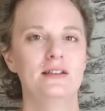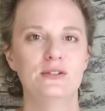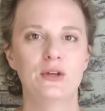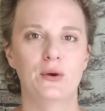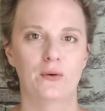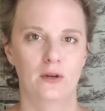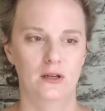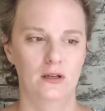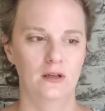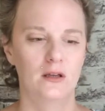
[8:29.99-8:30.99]
So,
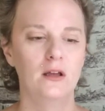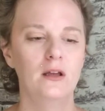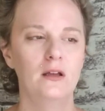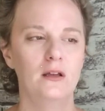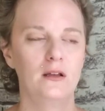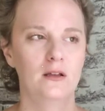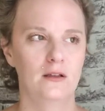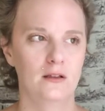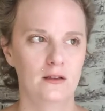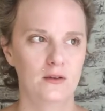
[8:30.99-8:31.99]

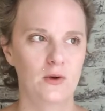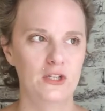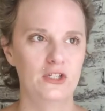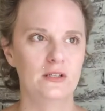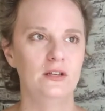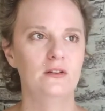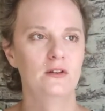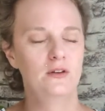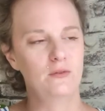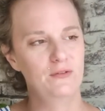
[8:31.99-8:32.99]
the question, you
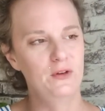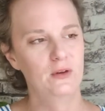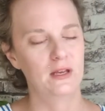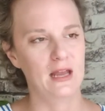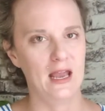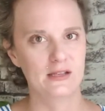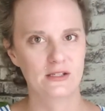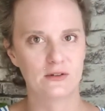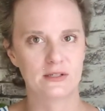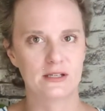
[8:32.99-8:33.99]
know, if you can
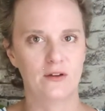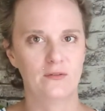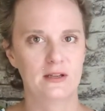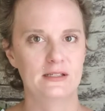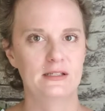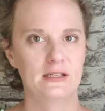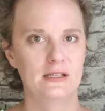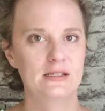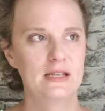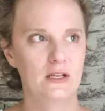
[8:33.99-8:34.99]
ask yourself, is,
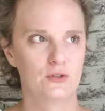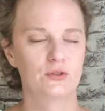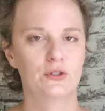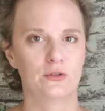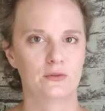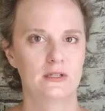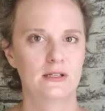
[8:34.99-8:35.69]
is that true?